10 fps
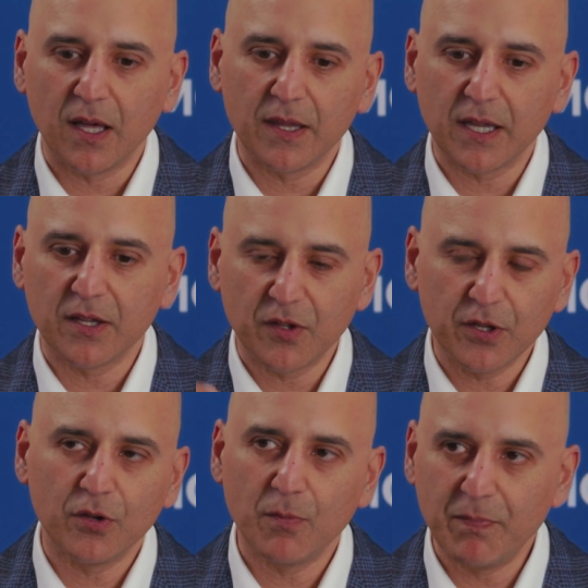They
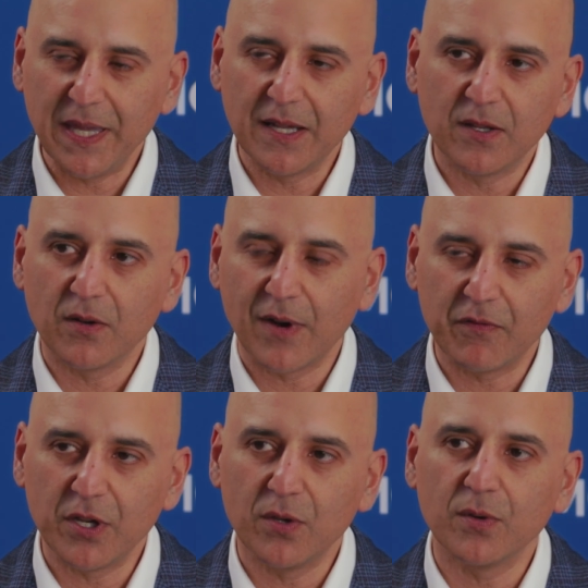continue to beat
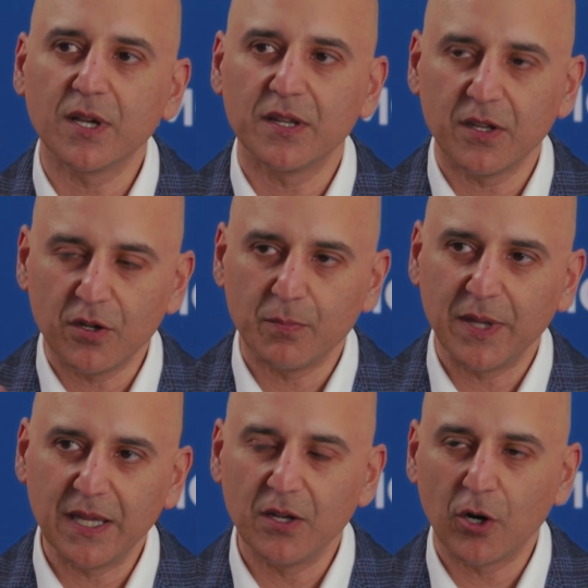revenue, continue to
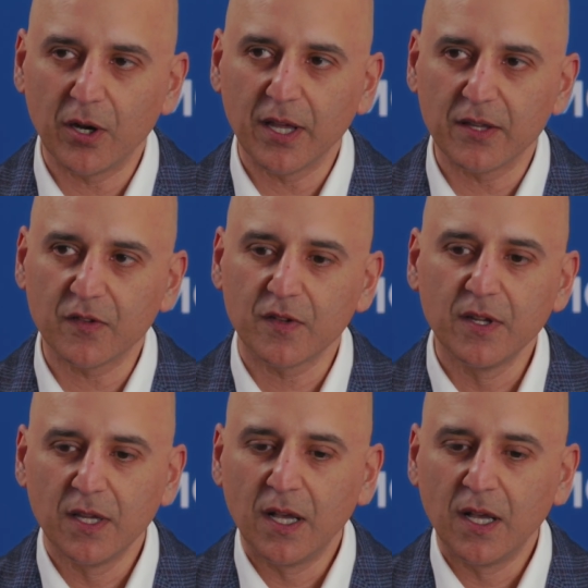beat earnings